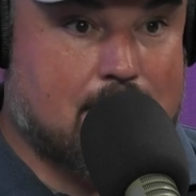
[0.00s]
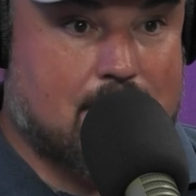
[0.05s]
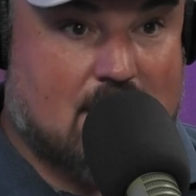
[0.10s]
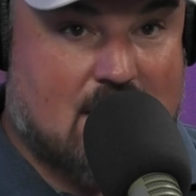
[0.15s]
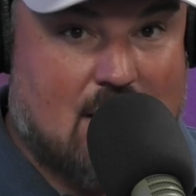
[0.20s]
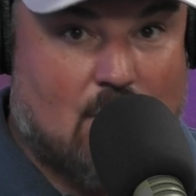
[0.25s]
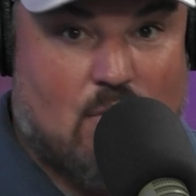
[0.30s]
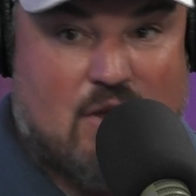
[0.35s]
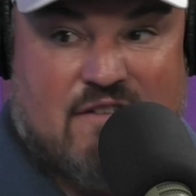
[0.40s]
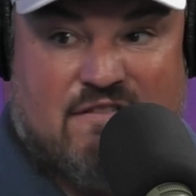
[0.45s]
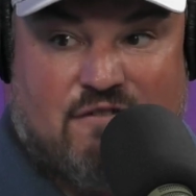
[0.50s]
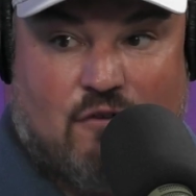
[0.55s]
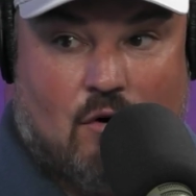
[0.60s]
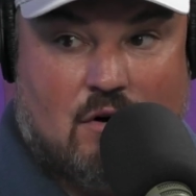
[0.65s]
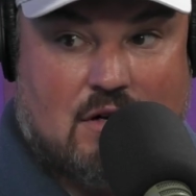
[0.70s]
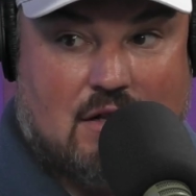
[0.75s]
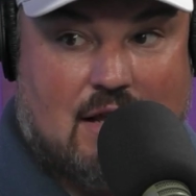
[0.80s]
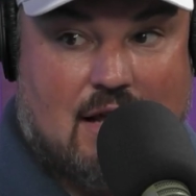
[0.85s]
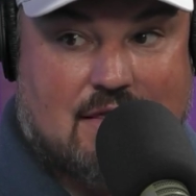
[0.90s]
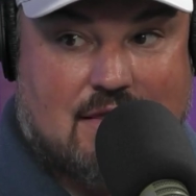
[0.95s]
can we
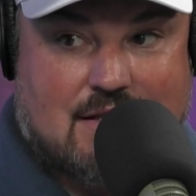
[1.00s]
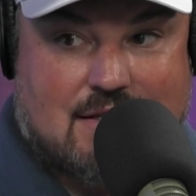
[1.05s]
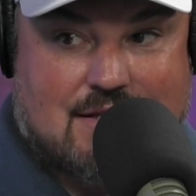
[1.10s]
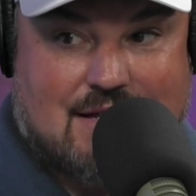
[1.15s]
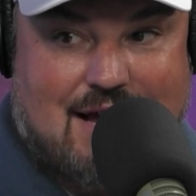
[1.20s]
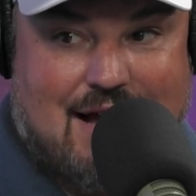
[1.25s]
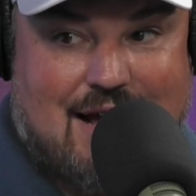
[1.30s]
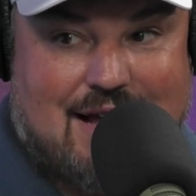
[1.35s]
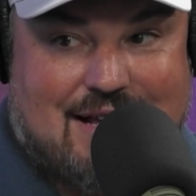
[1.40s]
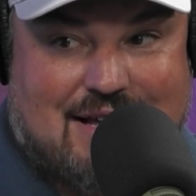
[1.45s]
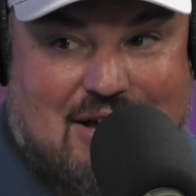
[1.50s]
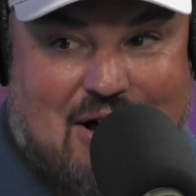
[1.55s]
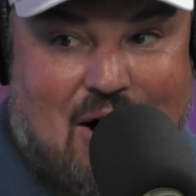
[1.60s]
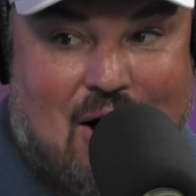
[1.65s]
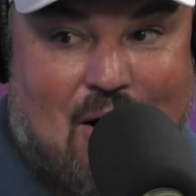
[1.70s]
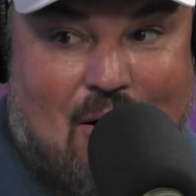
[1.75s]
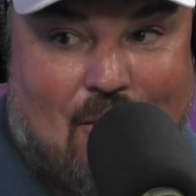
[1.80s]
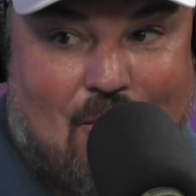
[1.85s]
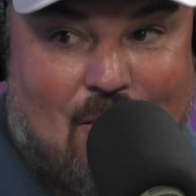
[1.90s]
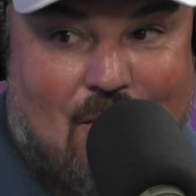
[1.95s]
afford to let this guy
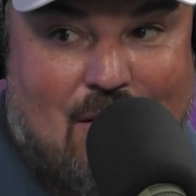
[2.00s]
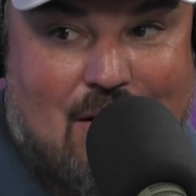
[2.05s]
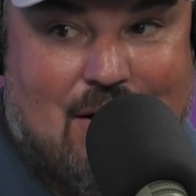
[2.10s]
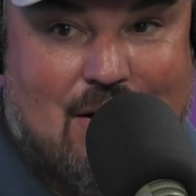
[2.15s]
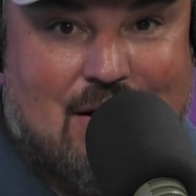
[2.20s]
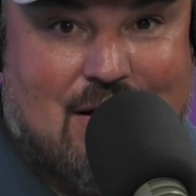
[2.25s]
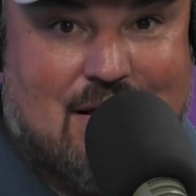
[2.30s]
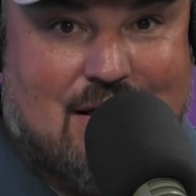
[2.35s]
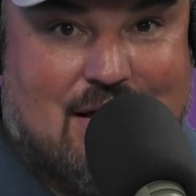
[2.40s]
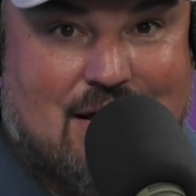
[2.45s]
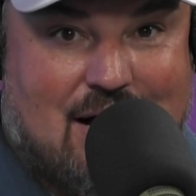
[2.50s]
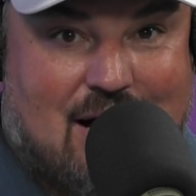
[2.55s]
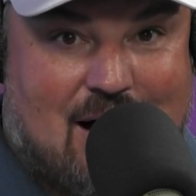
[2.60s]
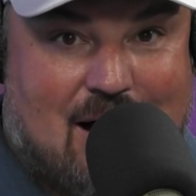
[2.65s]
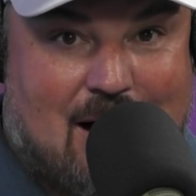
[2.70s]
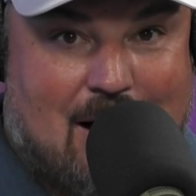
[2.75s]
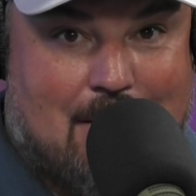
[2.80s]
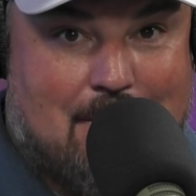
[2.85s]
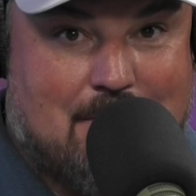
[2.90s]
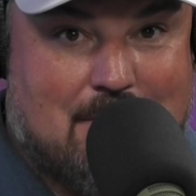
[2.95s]
go?
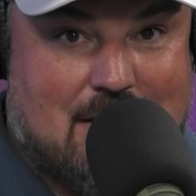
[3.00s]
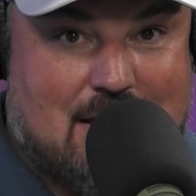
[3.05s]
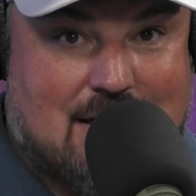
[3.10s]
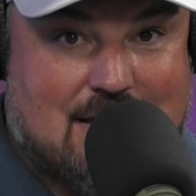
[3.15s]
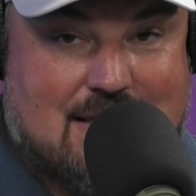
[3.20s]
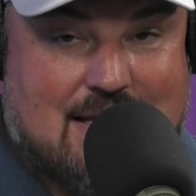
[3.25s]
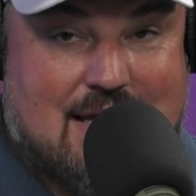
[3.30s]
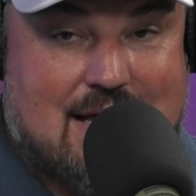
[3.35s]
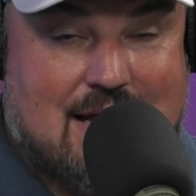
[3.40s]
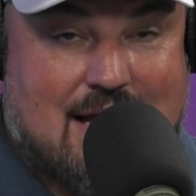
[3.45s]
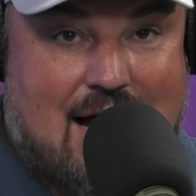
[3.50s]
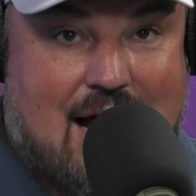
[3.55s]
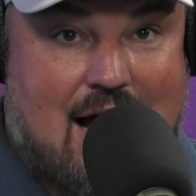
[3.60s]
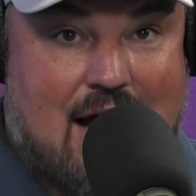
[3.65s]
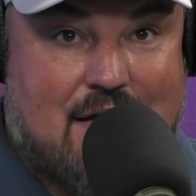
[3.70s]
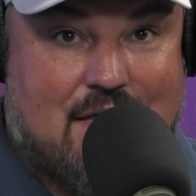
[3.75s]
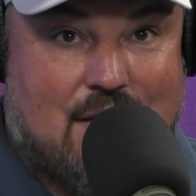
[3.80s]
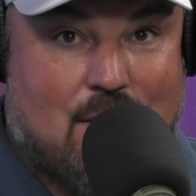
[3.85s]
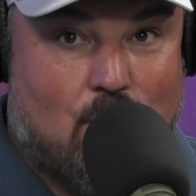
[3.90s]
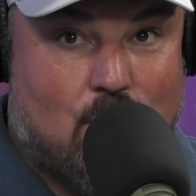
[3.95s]
Is he a
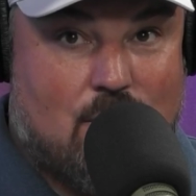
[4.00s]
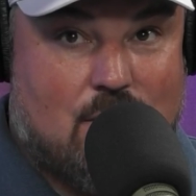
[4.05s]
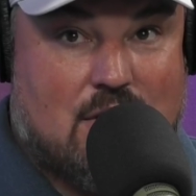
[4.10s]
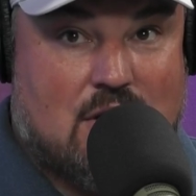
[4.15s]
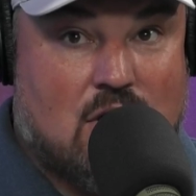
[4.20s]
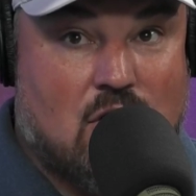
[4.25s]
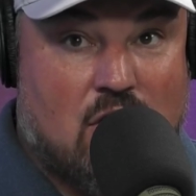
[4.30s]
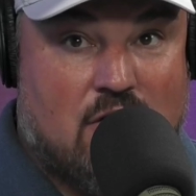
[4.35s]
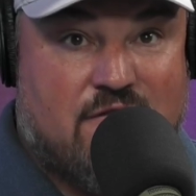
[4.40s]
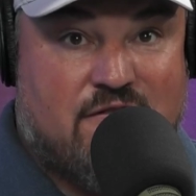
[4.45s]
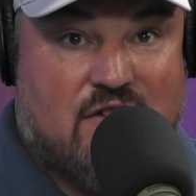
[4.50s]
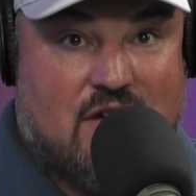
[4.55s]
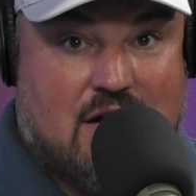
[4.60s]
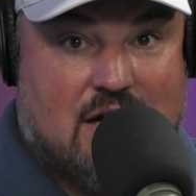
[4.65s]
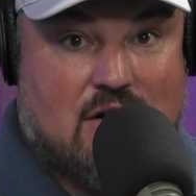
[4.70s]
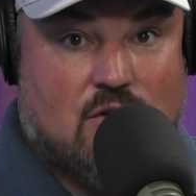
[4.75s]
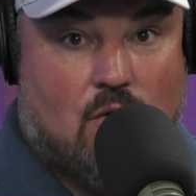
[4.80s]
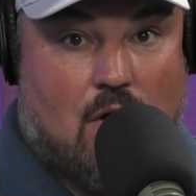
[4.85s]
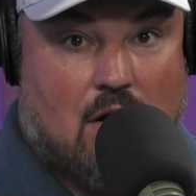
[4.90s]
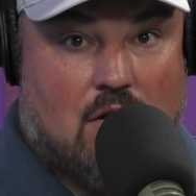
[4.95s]
guy that could fit
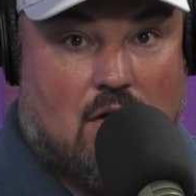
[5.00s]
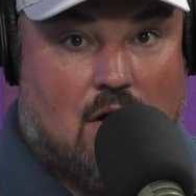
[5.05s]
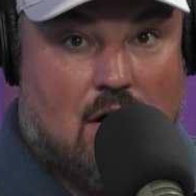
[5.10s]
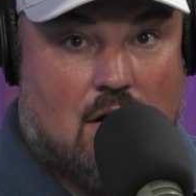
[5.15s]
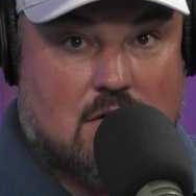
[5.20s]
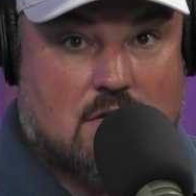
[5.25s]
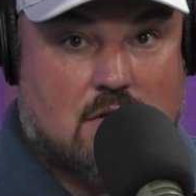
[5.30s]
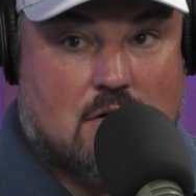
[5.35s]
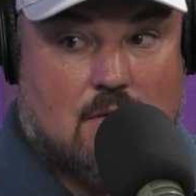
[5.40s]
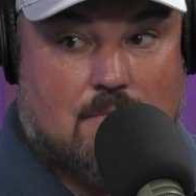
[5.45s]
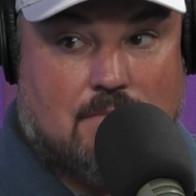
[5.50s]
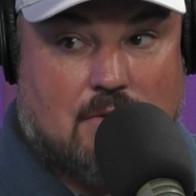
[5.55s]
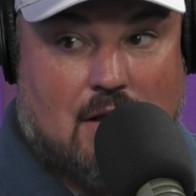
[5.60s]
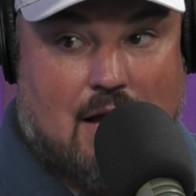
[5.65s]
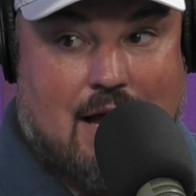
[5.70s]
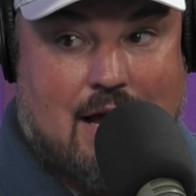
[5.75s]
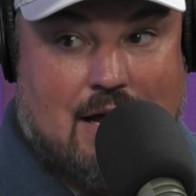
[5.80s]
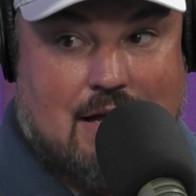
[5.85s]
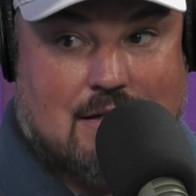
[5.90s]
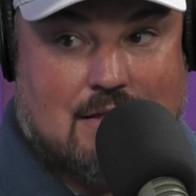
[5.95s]
into our long-term
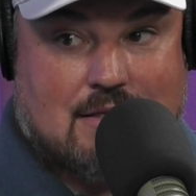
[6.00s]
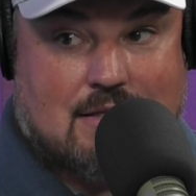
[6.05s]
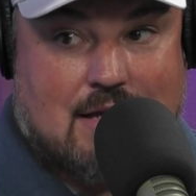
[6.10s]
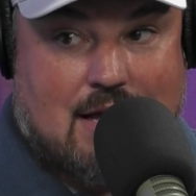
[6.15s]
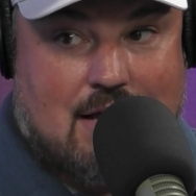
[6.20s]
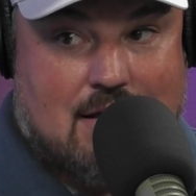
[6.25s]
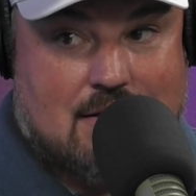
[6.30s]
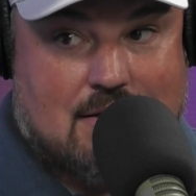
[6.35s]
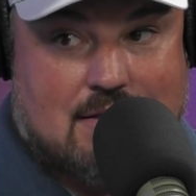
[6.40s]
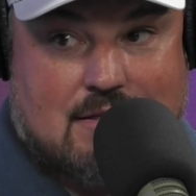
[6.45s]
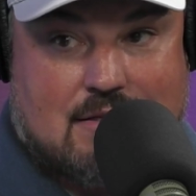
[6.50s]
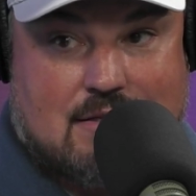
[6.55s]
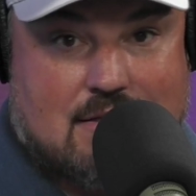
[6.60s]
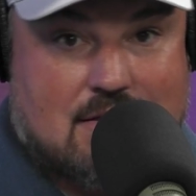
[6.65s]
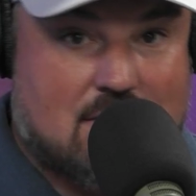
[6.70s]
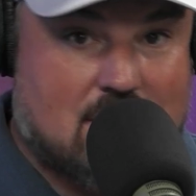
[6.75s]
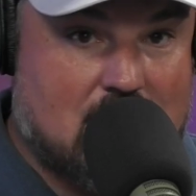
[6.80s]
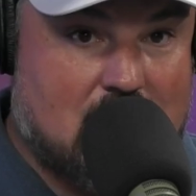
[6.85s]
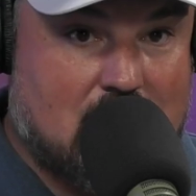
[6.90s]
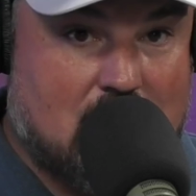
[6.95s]
plans
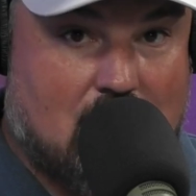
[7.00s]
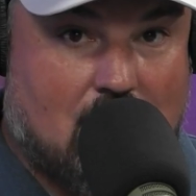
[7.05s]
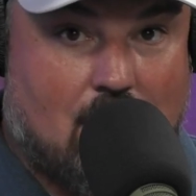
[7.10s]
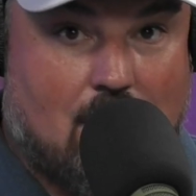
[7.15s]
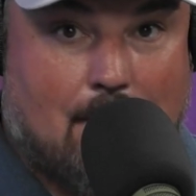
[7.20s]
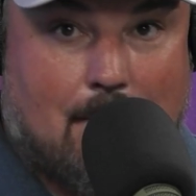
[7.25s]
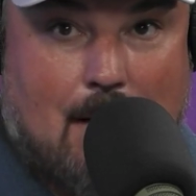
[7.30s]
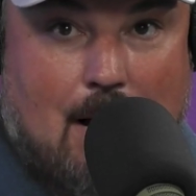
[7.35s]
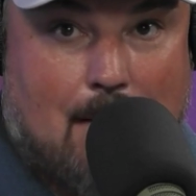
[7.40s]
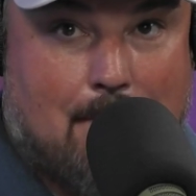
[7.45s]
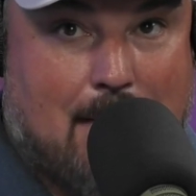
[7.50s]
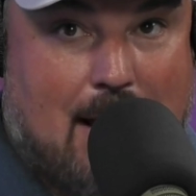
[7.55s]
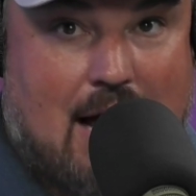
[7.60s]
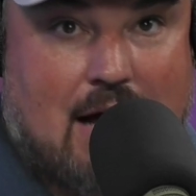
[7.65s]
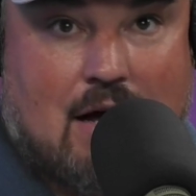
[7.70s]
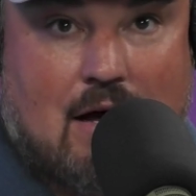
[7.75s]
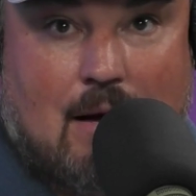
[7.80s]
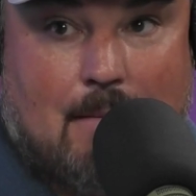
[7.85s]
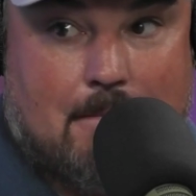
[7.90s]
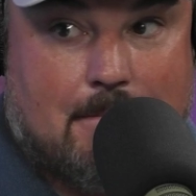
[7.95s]
as, a
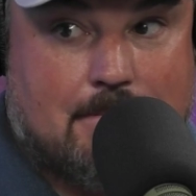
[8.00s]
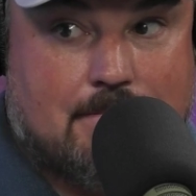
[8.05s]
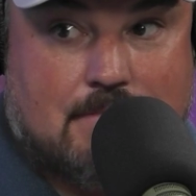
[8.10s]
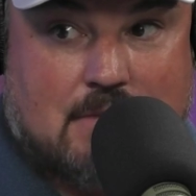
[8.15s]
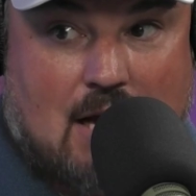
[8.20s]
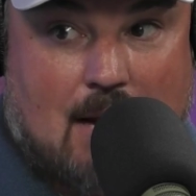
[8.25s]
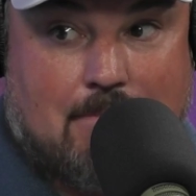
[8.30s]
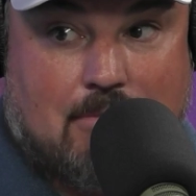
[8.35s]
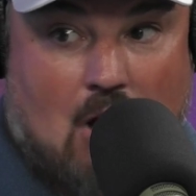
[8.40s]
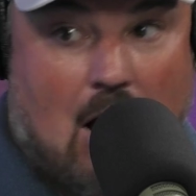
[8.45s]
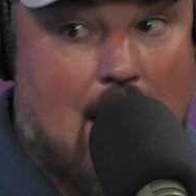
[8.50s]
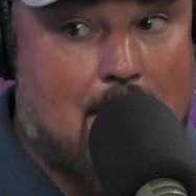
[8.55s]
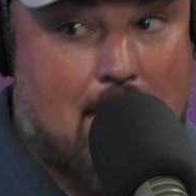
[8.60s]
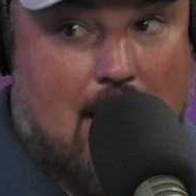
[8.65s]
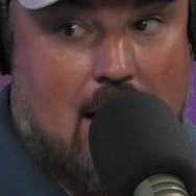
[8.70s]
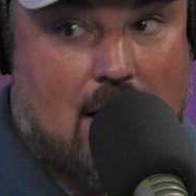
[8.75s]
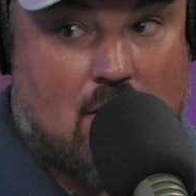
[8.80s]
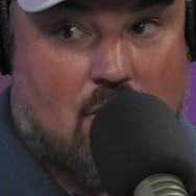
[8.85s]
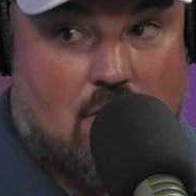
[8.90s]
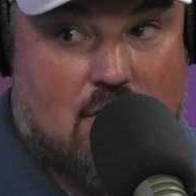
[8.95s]
backup type
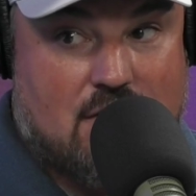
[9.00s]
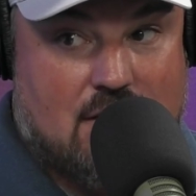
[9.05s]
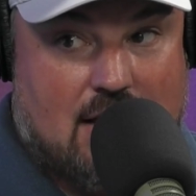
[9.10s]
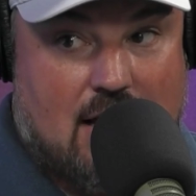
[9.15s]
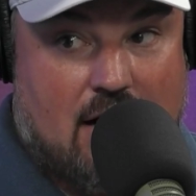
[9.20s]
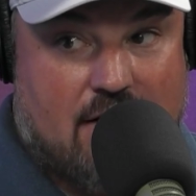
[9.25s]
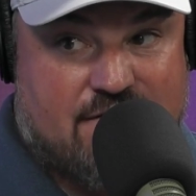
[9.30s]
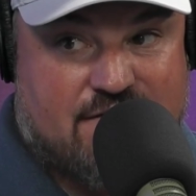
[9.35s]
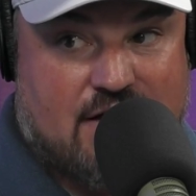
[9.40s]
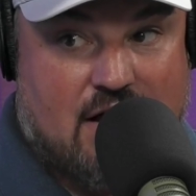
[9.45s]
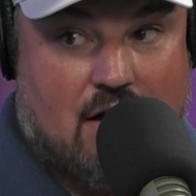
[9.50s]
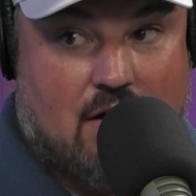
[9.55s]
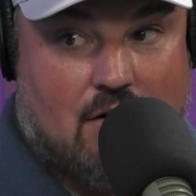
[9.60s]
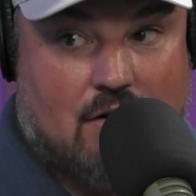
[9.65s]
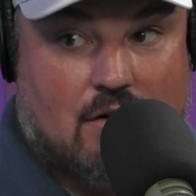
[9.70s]
linebacker in the NFL?